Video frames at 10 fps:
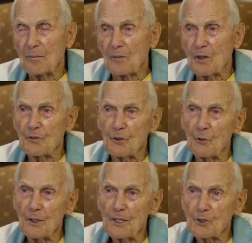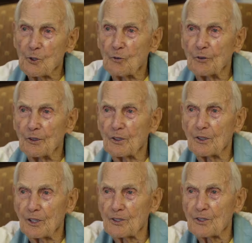if you reach over and
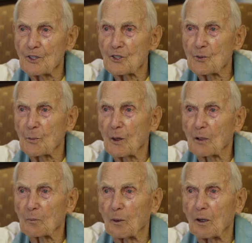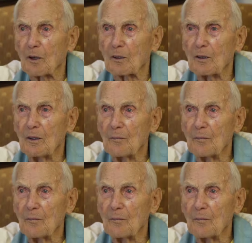touch the spark plug,